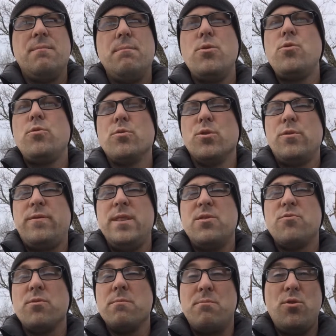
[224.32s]
moonroof
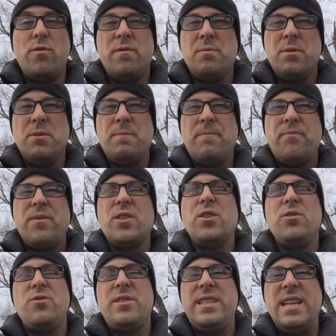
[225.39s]
is removable,
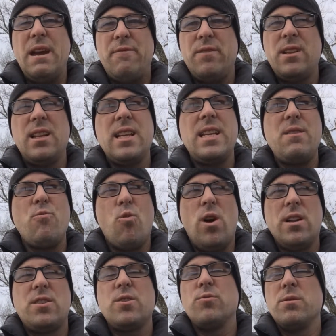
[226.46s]
you definitely
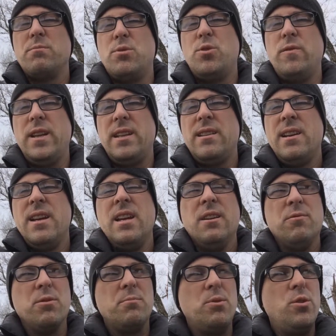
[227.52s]
want to remove it.
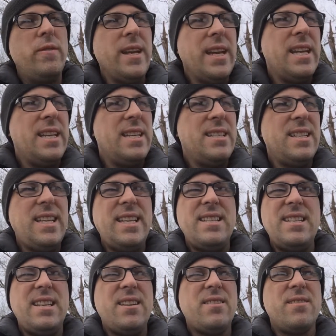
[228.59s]
Removing it is
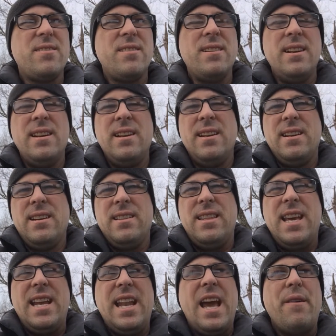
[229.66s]
easier
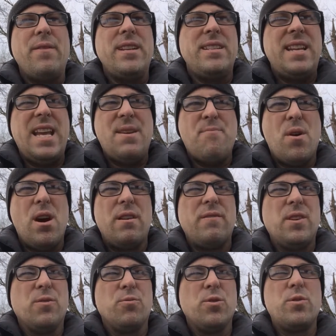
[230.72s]
than having to tape off
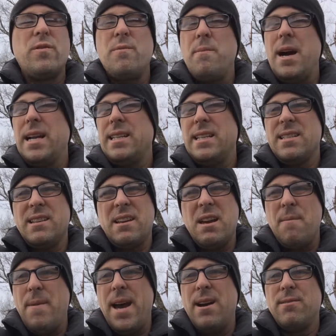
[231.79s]
your roof. Mine doesn't
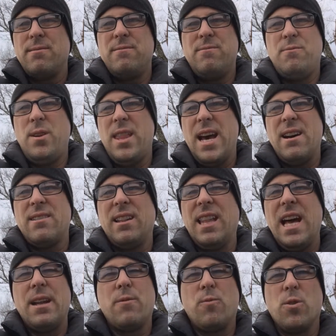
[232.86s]
come out without a
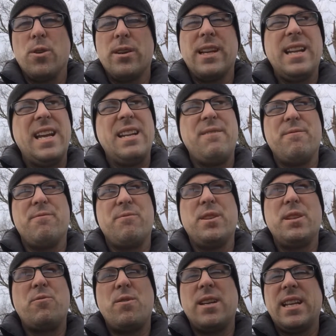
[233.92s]
lot of work, and I didn't
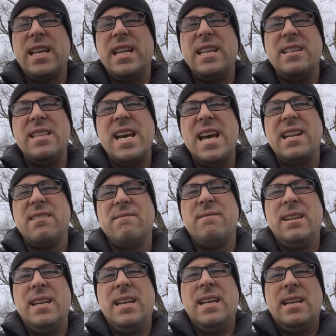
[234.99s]
really want to get into that.
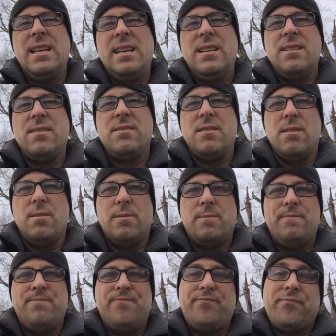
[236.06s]

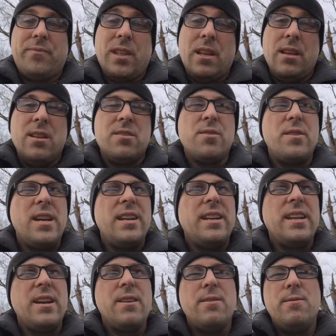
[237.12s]
So there
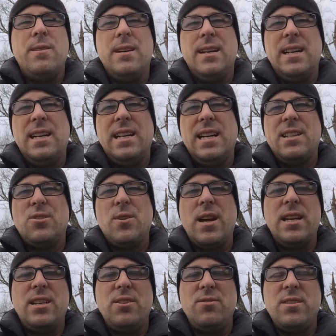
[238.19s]
you go. I
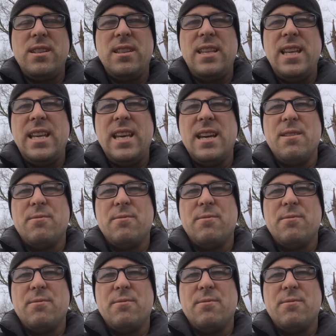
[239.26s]
tried using the